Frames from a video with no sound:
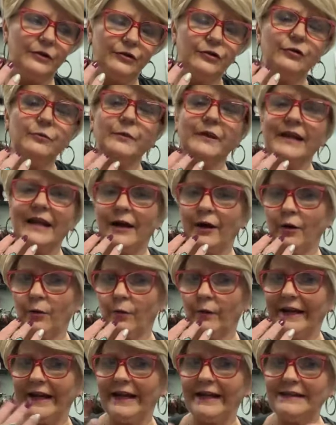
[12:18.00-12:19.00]
Human hair
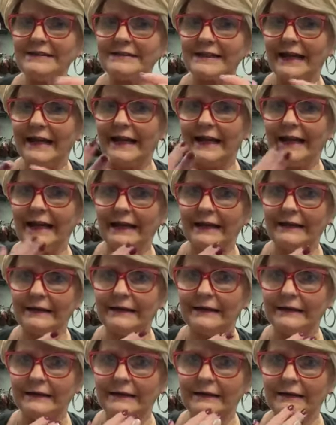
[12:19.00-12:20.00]
wigs
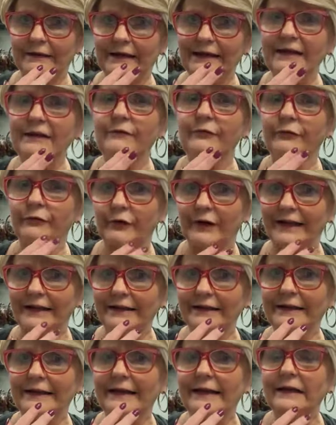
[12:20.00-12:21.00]
and
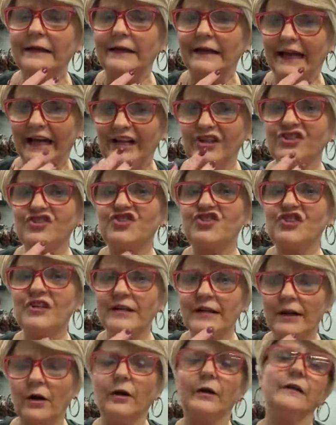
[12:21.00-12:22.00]
heat-friendly
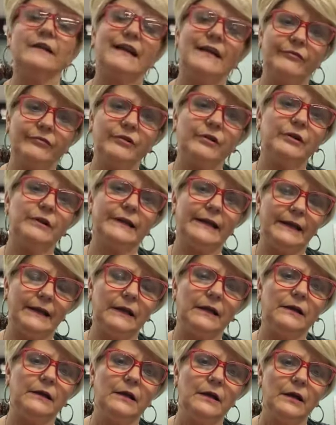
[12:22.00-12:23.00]
HD are
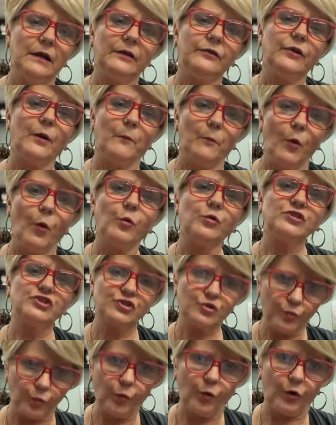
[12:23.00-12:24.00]
definitely the
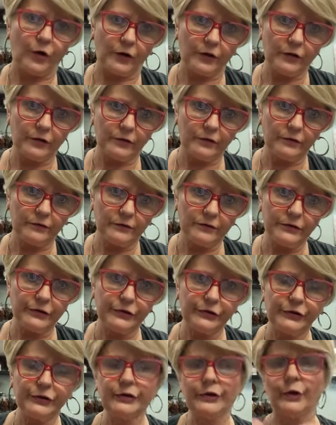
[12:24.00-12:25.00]
most work,
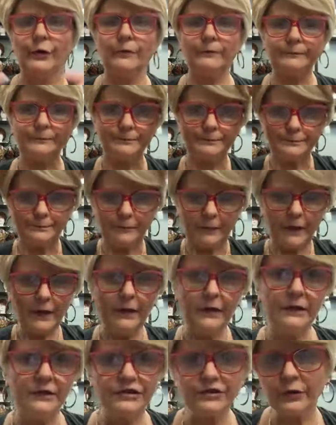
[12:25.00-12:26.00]
you know.
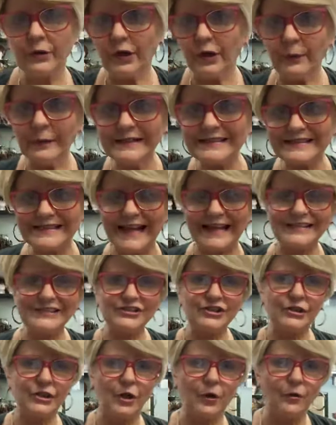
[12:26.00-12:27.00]
So always
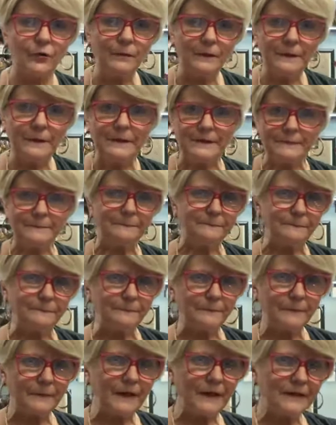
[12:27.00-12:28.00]
nice to know.
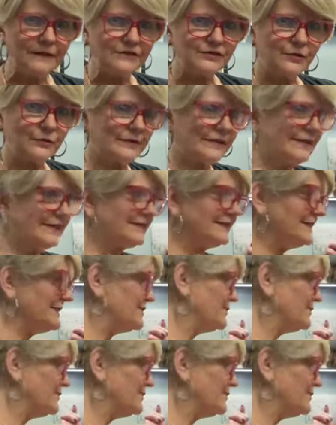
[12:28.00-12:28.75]
So this